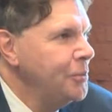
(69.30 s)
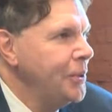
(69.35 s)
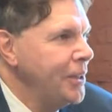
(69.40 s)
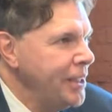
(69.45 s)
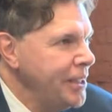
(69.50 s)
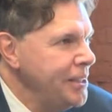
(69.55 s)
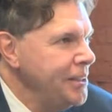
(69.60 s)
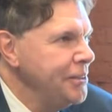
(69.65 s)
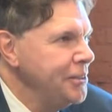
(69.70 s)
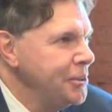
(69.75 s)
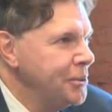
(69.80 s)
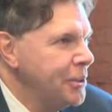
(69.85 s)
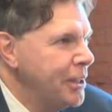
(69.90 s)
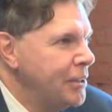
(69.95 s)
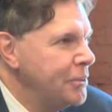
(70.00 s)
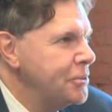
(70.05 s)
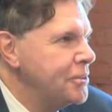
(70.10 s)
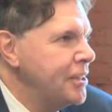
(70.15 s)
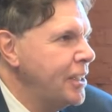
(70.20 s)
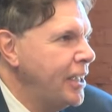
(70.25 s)
wait. You're
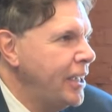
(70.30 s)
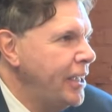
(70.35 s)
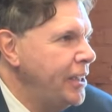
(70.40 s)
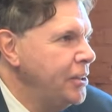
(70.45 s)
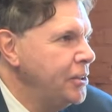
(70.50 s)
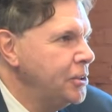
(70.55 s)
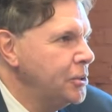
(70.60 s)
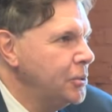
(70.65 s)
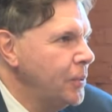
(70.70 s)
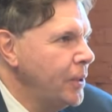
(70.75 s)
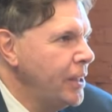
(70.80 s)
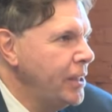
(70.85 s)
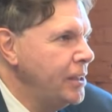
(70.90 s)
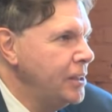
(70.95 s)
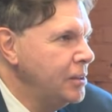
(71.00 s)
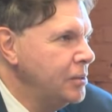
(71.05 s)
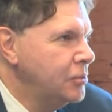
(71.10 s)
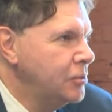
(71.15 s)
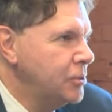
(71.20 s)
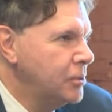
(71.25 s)
outside and you're
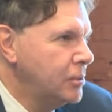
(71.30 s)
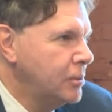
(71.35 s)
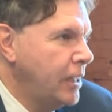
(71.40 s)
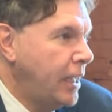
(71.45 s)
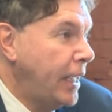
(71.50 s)
waiting for